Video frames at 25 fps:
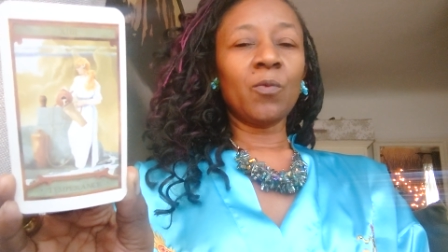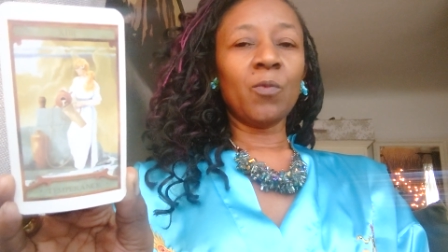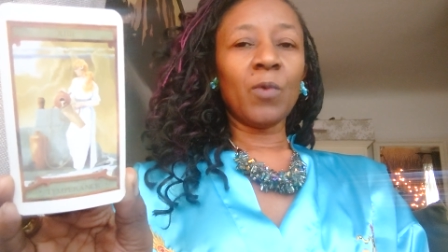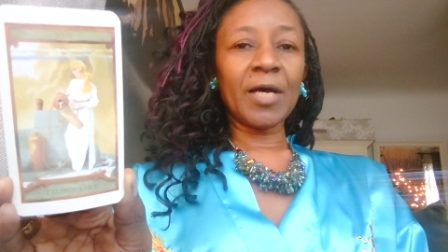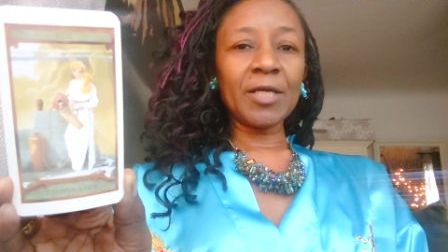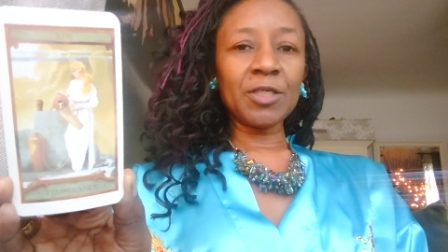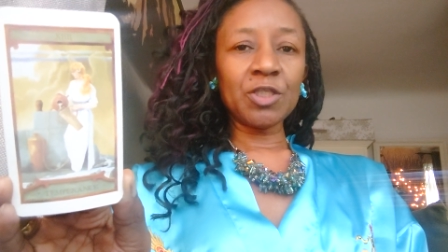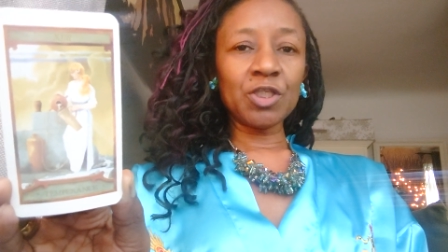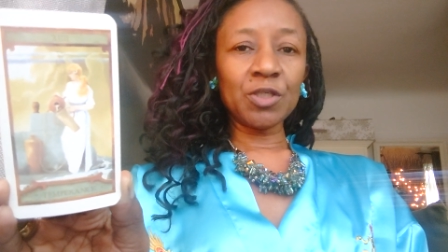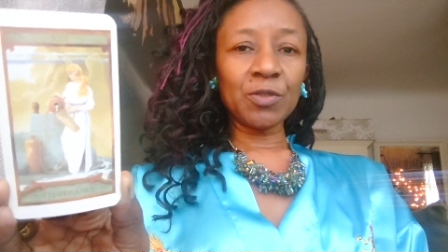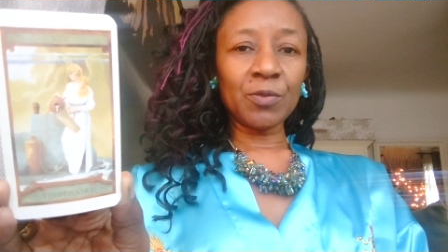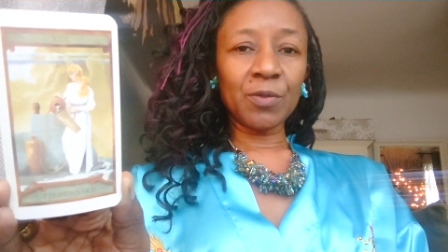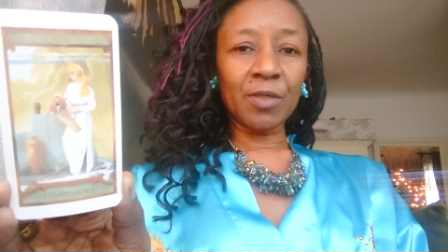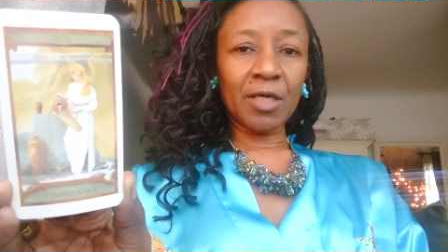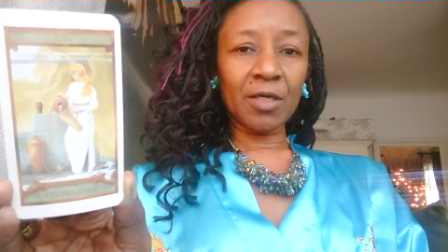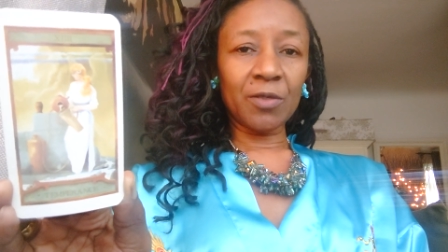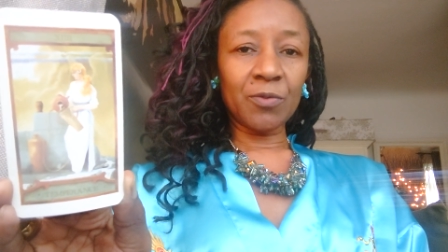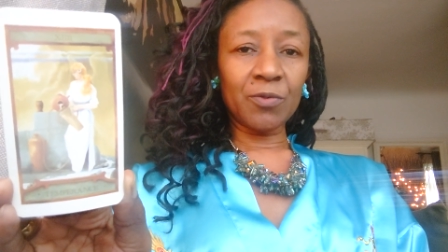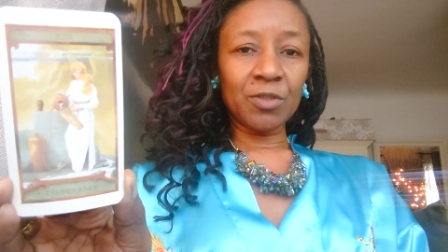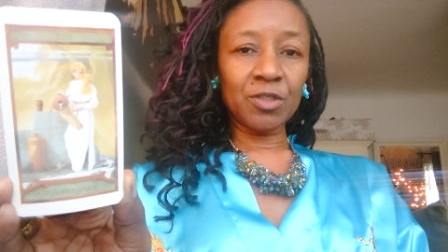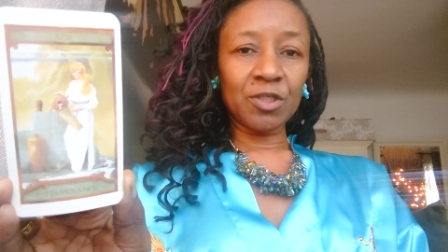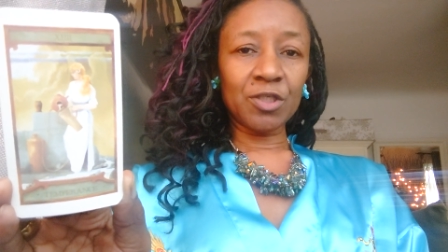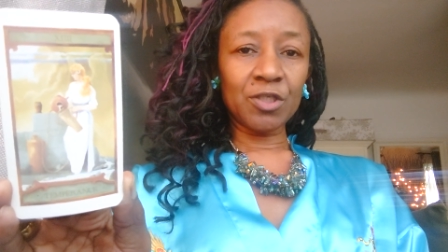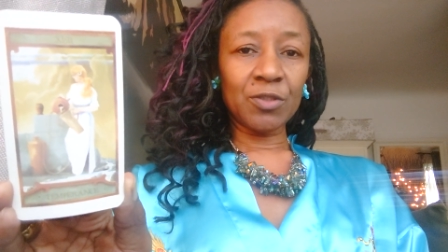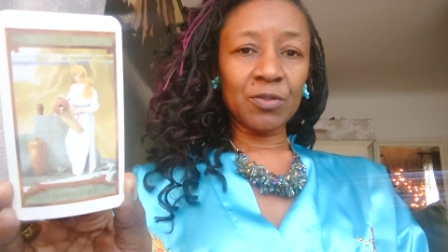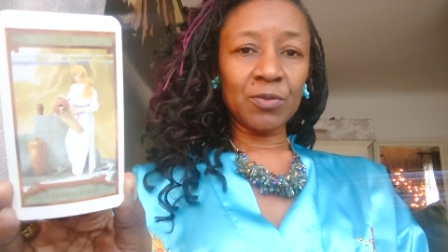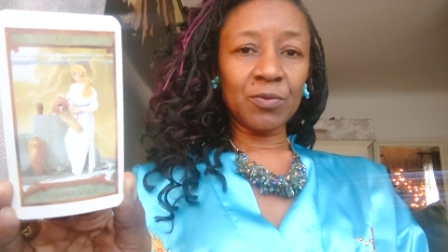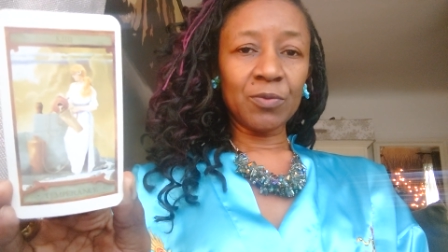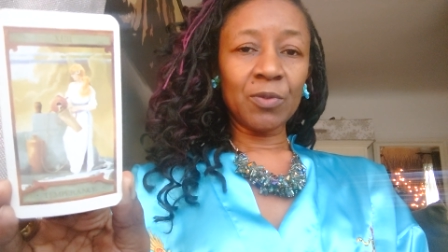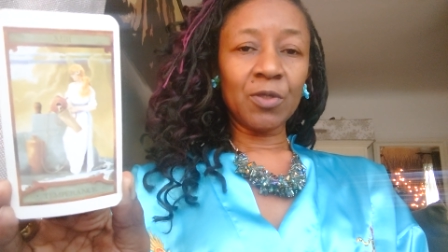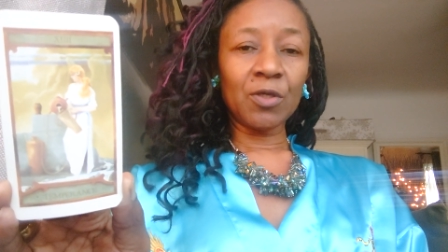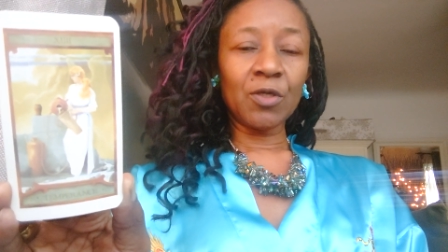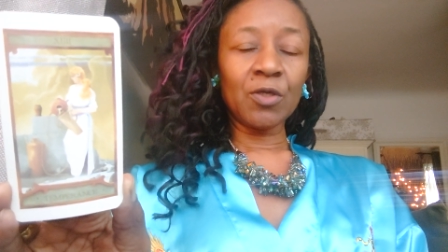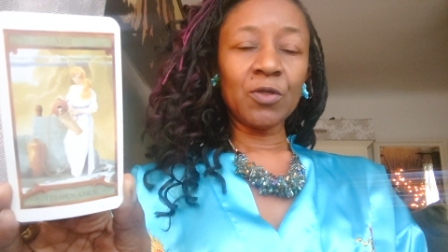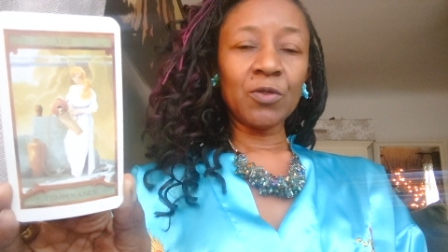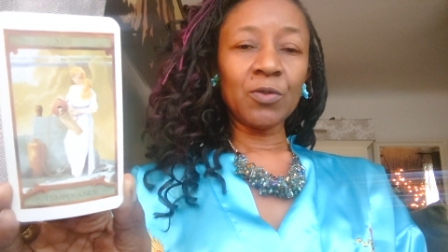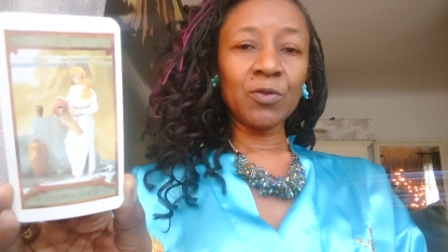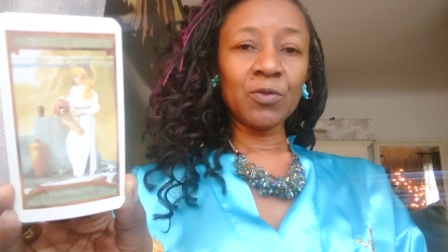Where do you go to?
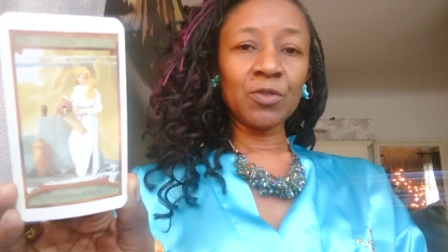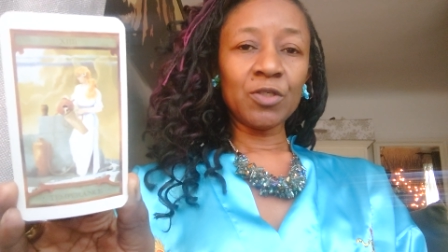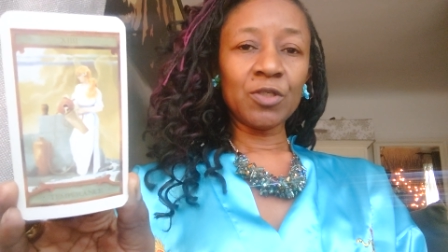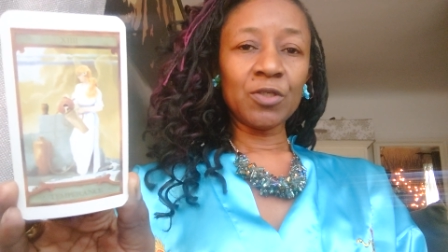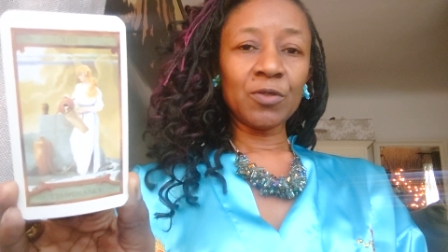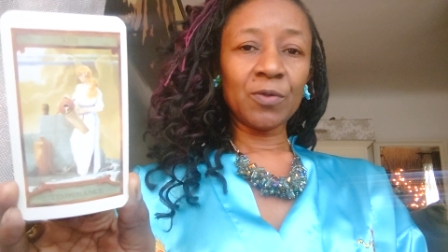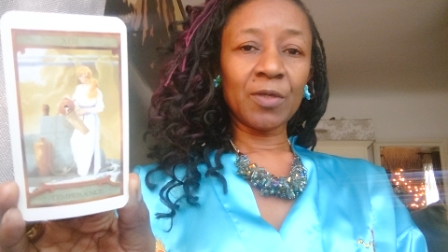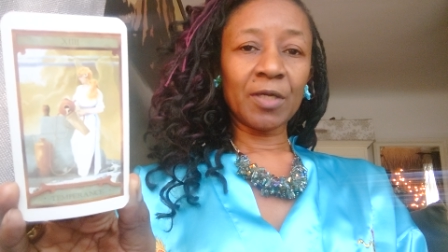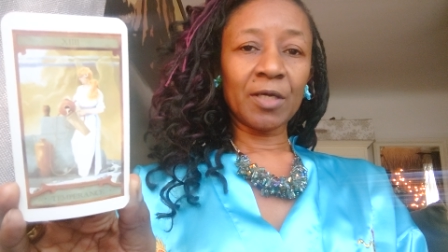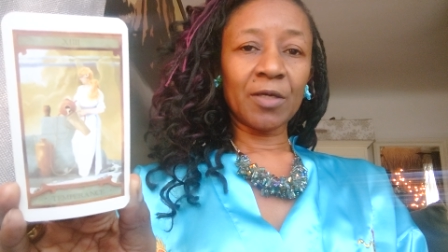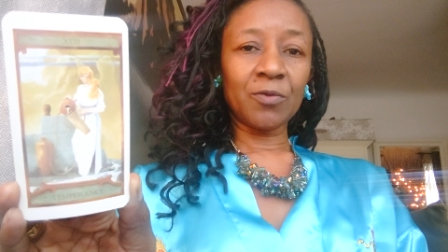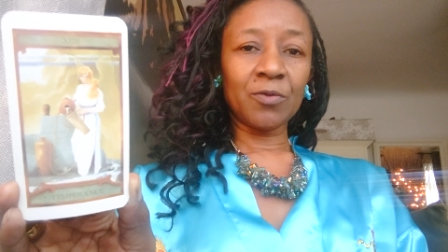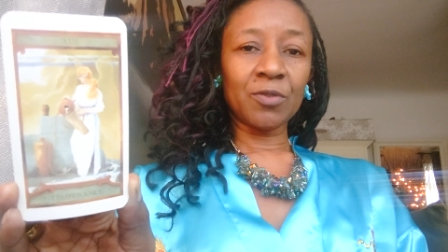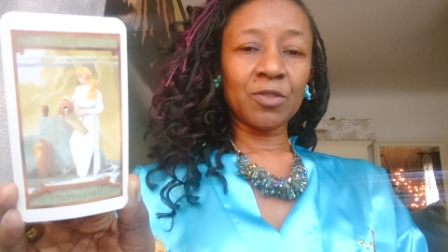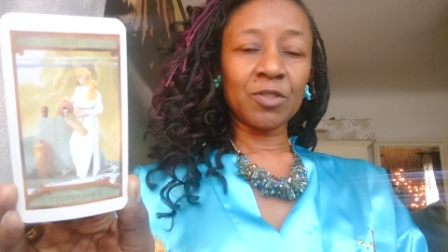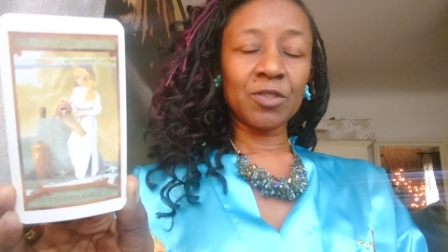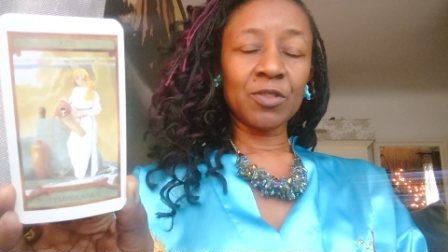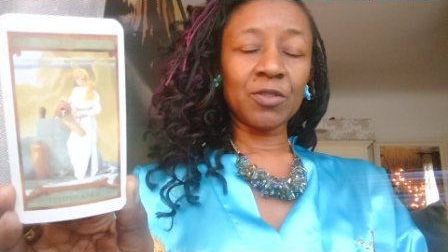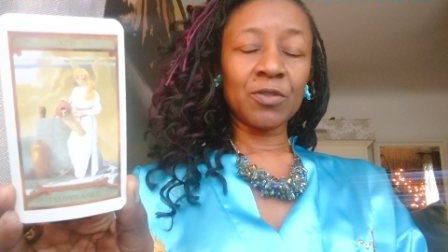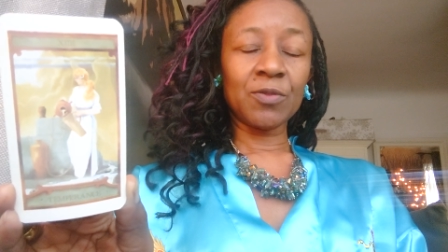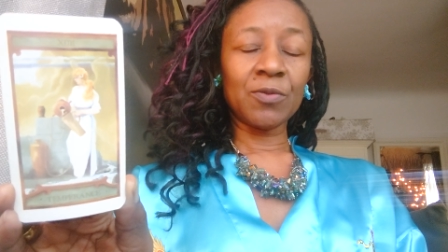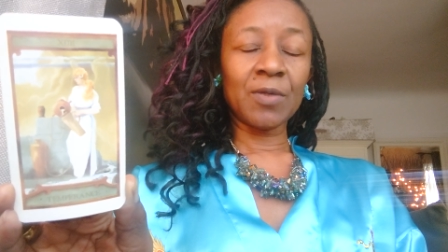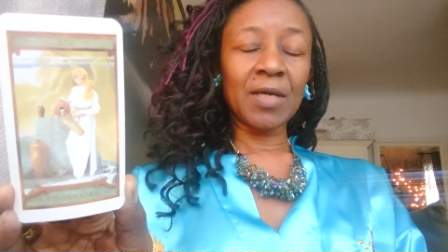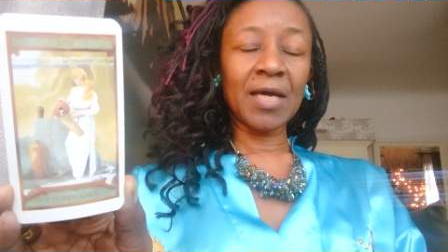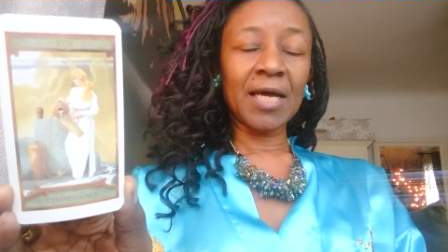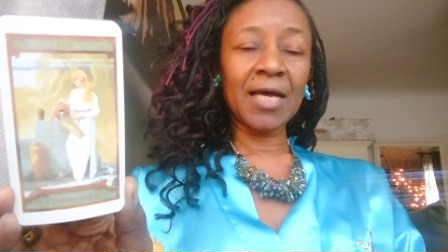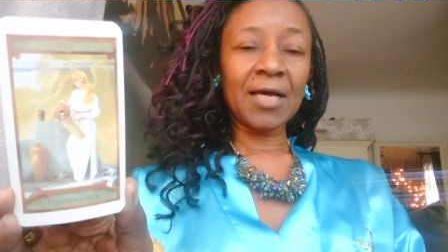Who do you go to?